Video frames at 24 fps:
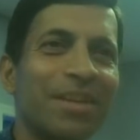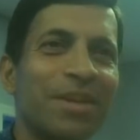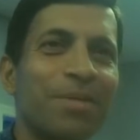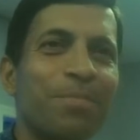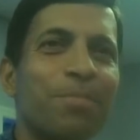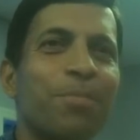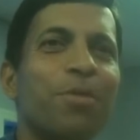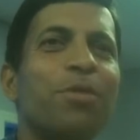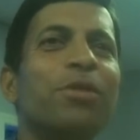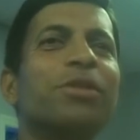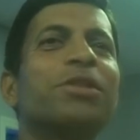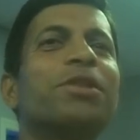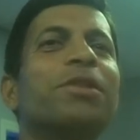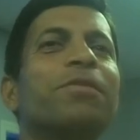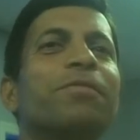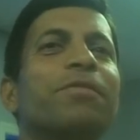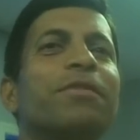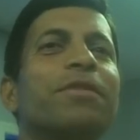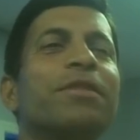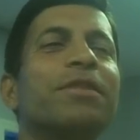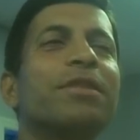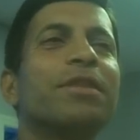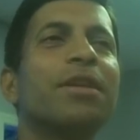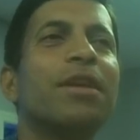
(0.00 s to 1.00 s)
Most of
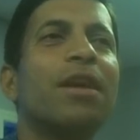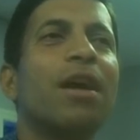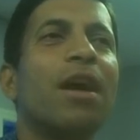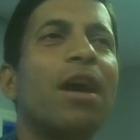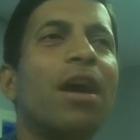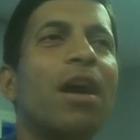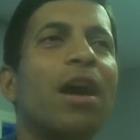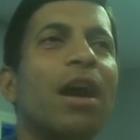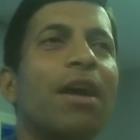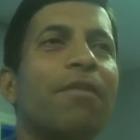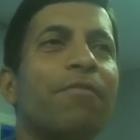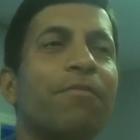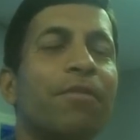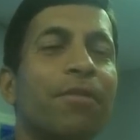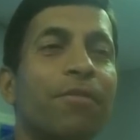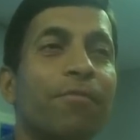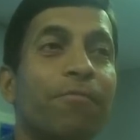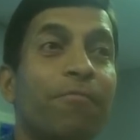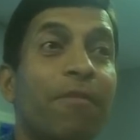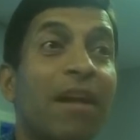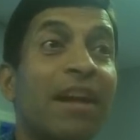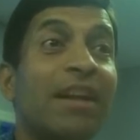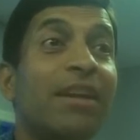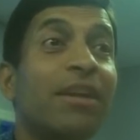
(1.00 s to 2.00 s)
us have
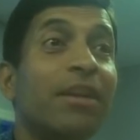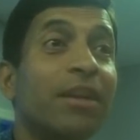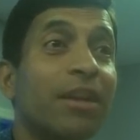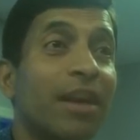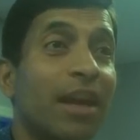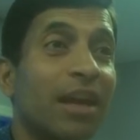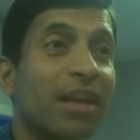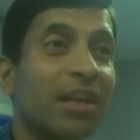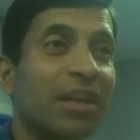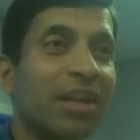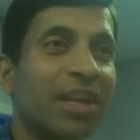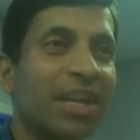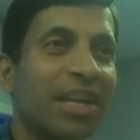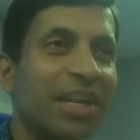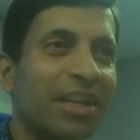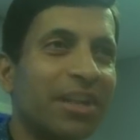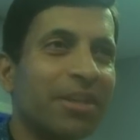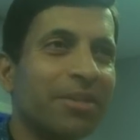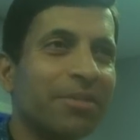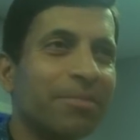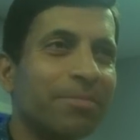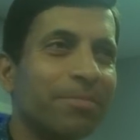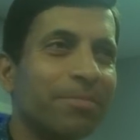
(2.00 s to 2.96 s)
fed a greed.